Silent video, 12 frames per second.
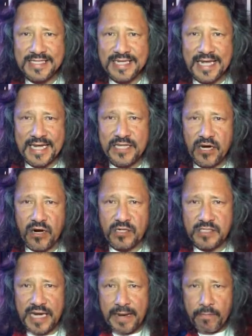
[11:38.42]
10
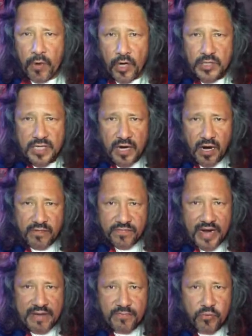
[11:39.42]
yards. I marked it off.
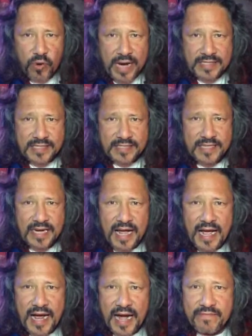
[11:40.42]
I practiced it.
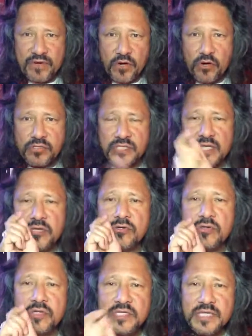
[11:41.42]
I've rehearsed it. You
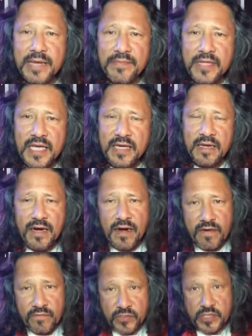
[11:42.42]
do the same thing.
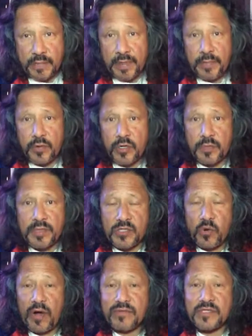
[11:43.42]
For some people, it could be
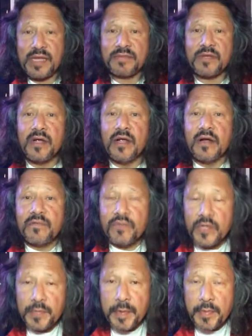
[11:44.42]
12 steps.
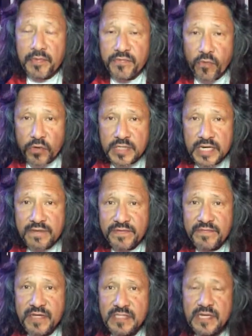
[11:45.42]
For other people, 14,
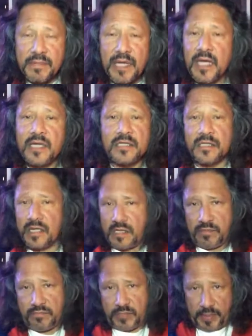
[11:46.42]
15 steps.
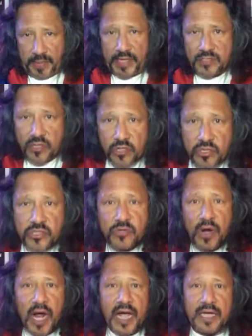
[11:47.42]
Depends on your
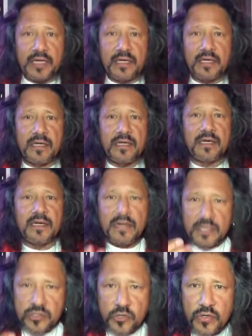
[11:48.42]
stride.
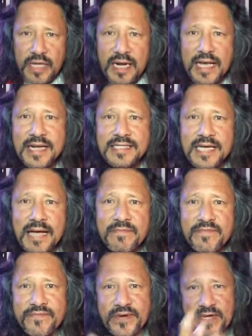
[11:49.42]
Do that ahead of time.
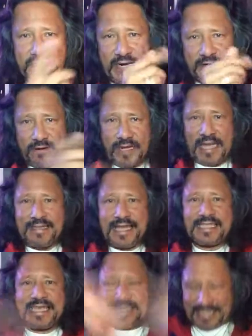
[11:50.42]
Figure it out. Okay,
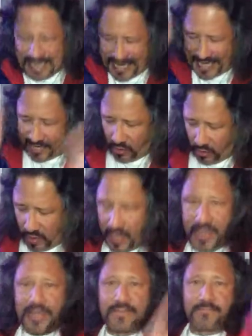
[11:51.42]
that's it. I got to go.
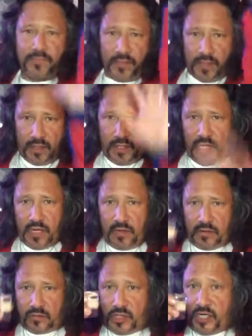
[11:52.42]

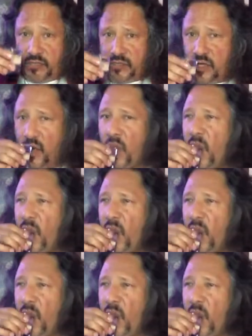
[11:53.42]
Cheers.